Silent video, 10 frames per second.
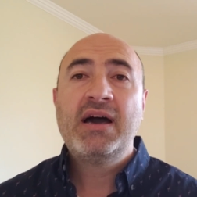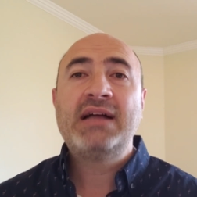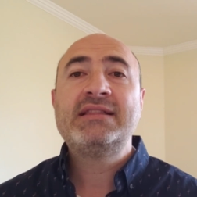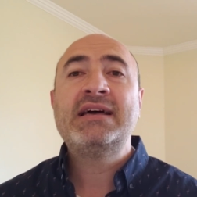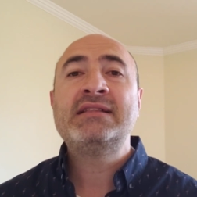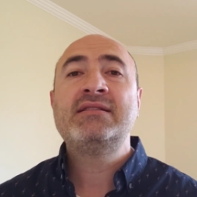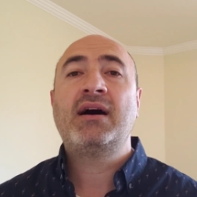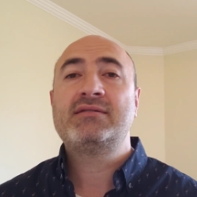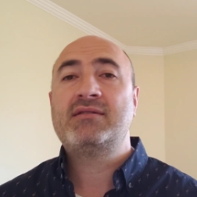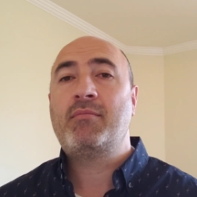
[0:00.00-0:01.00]
and then
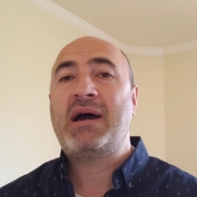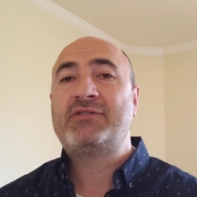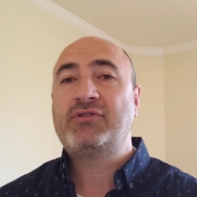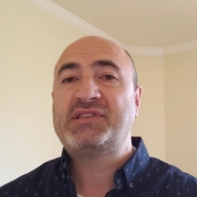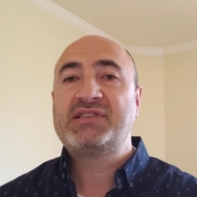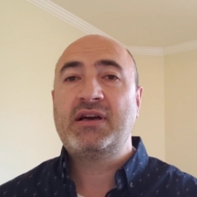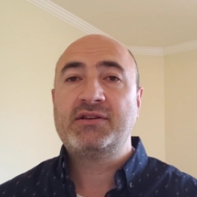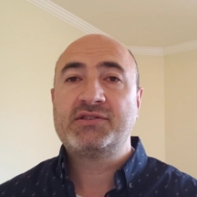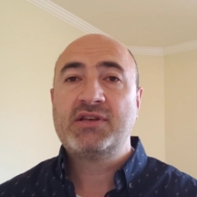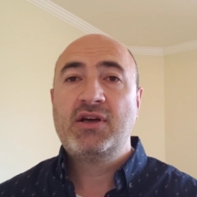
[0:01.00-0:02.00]
that the battery
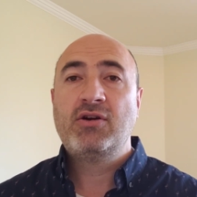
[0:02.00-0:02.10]
cells